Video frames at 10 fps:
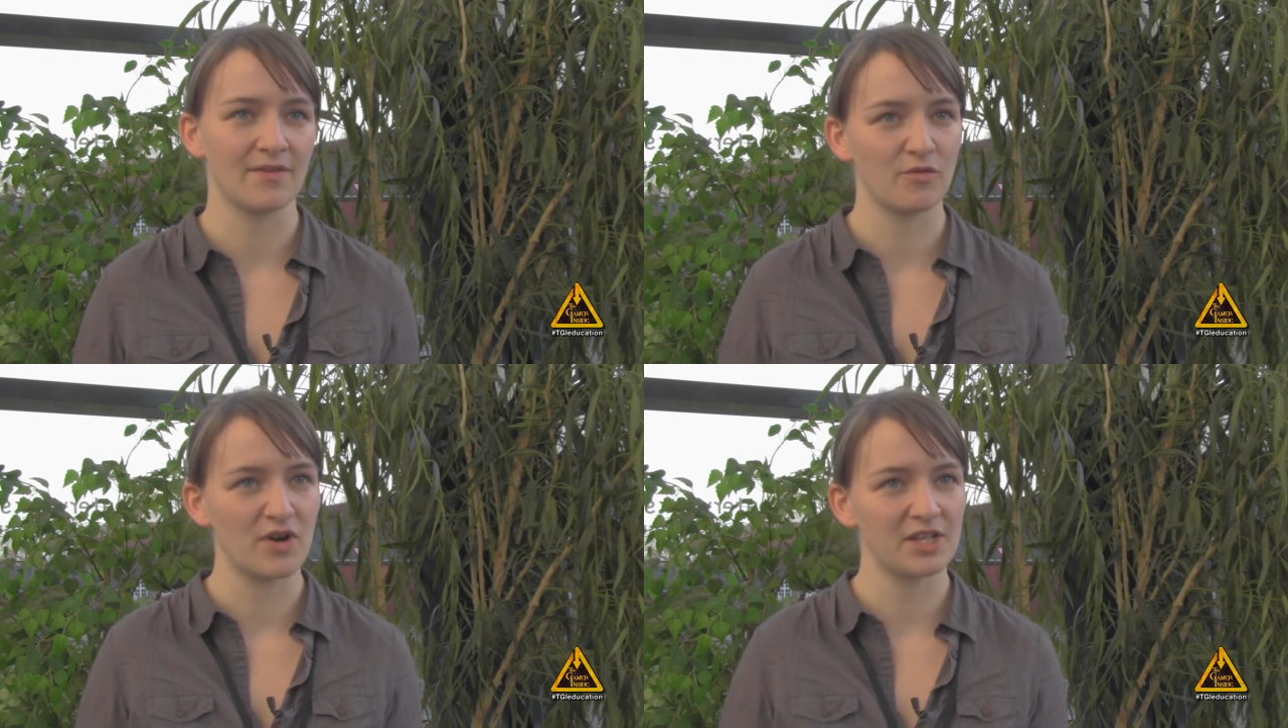You
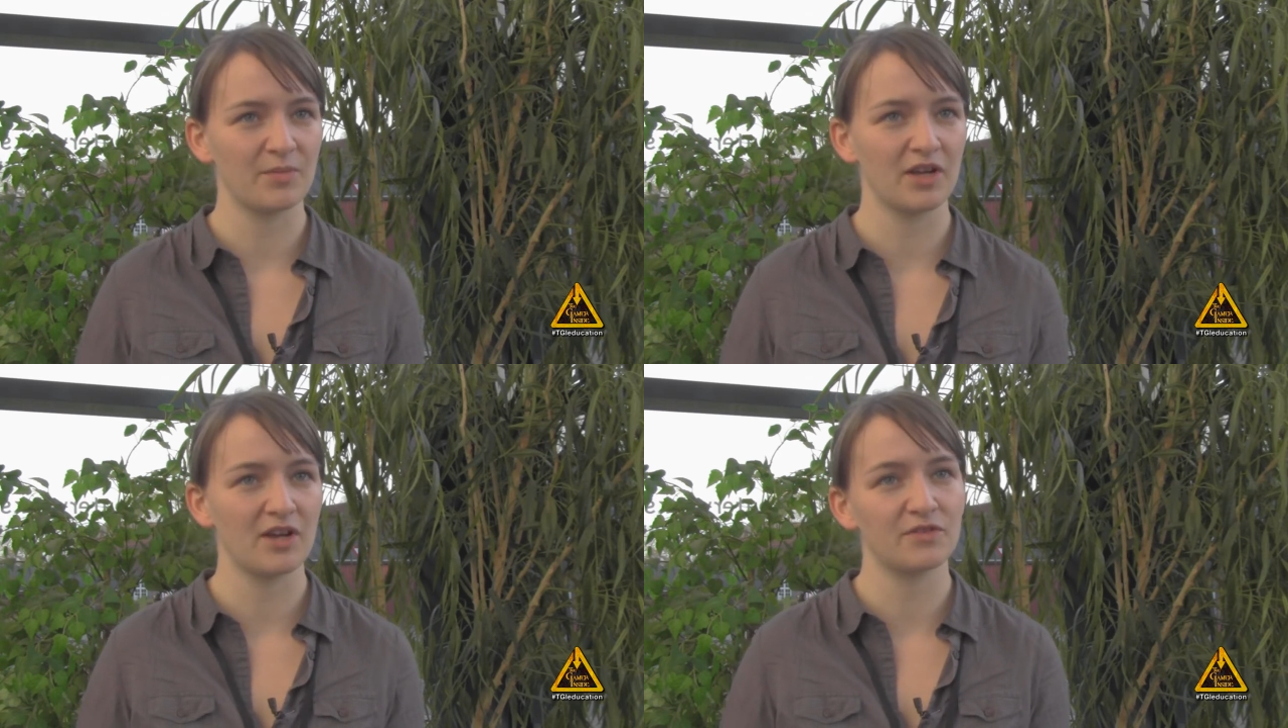have the
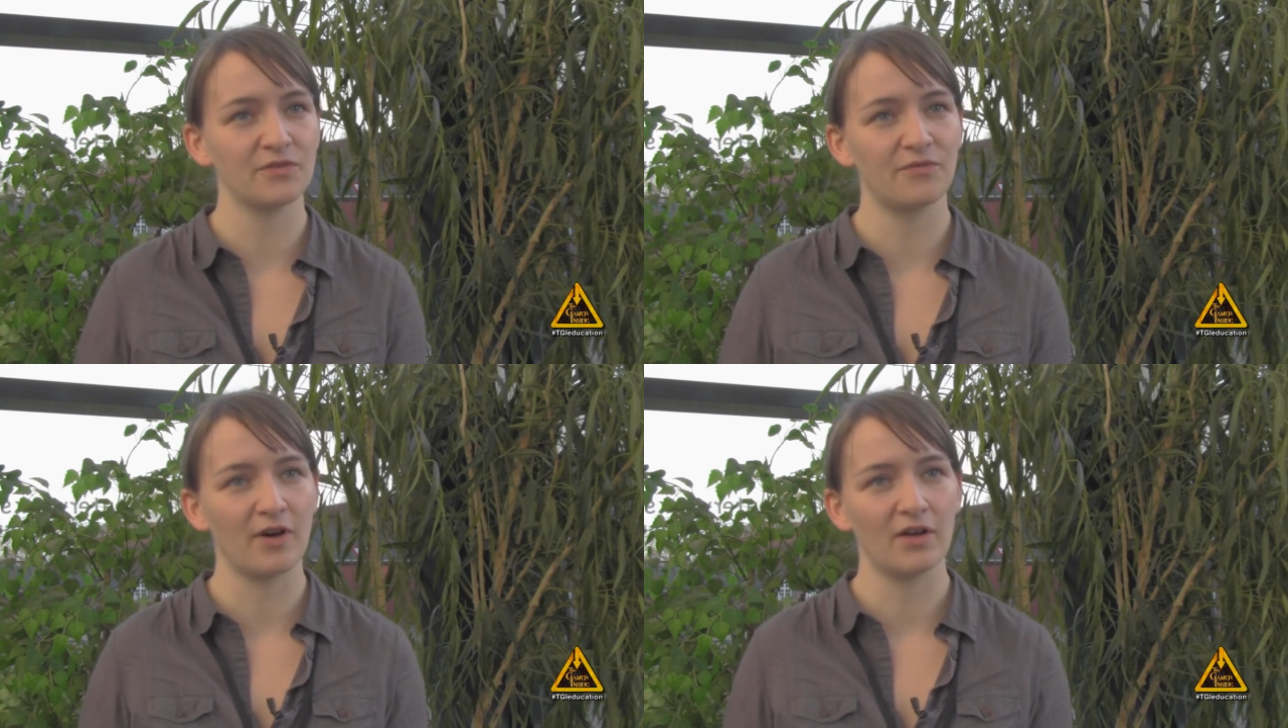recipe you have
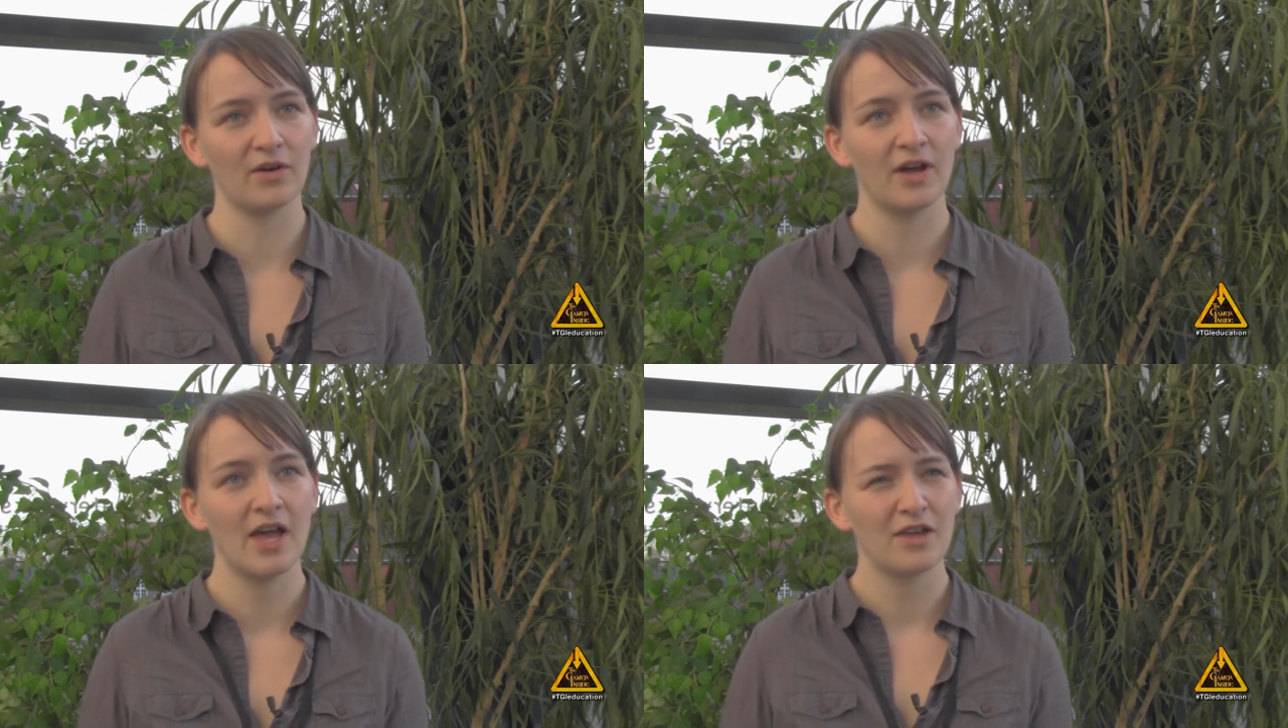to
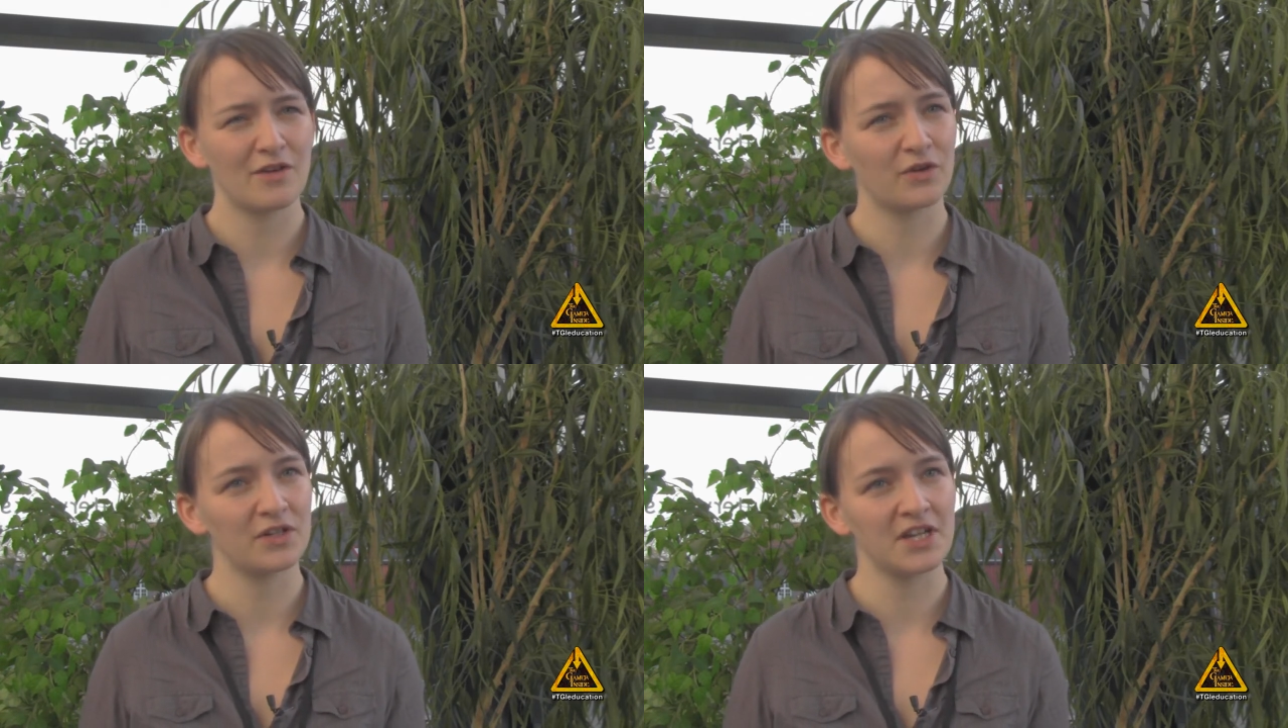follow, you
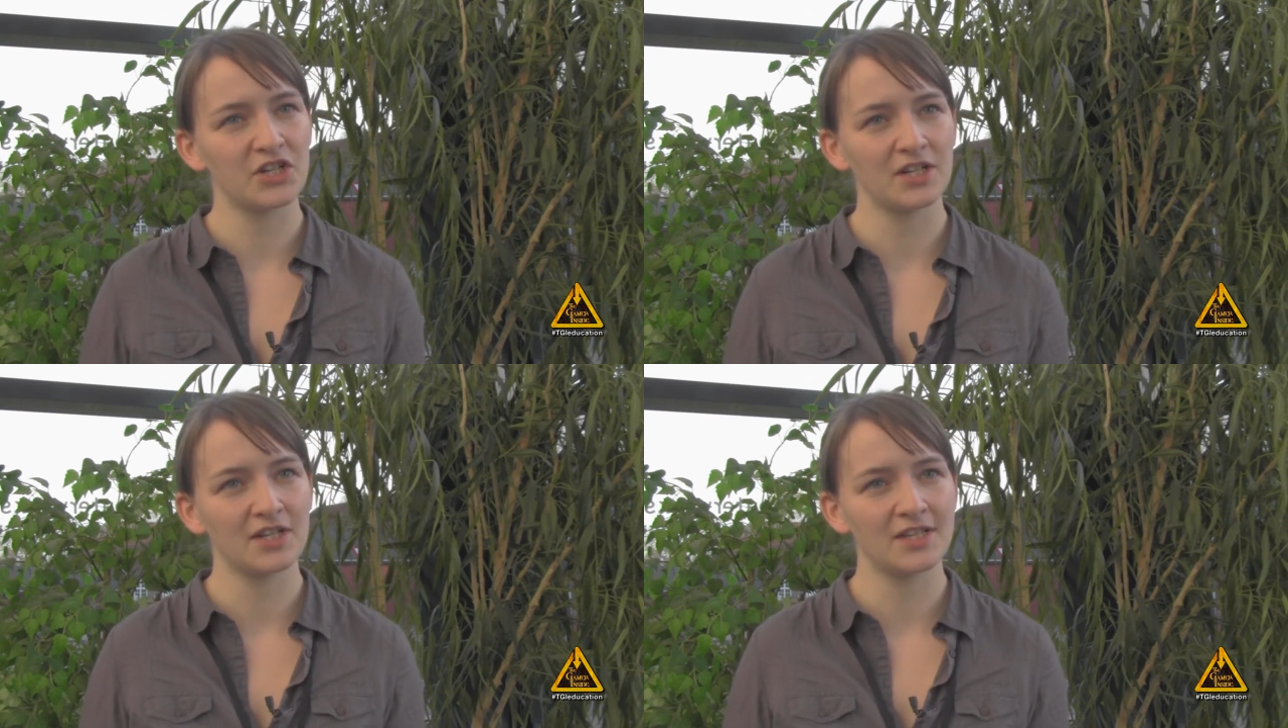have
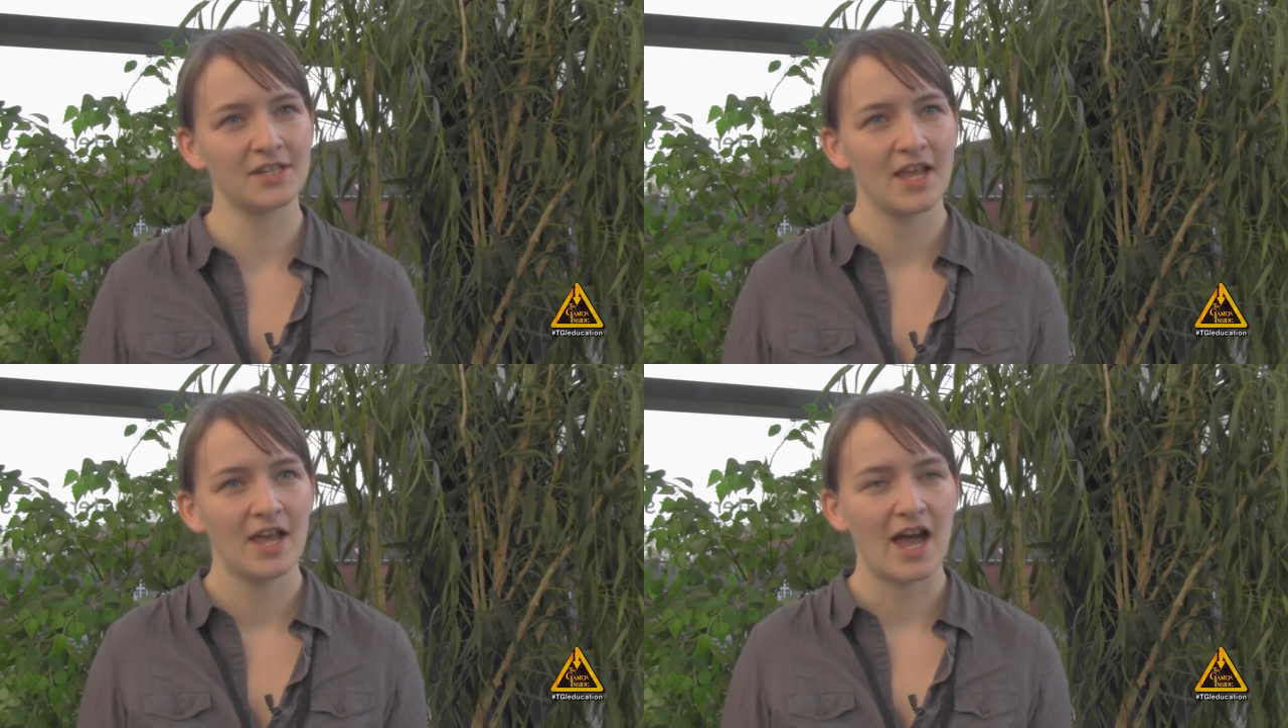conditions.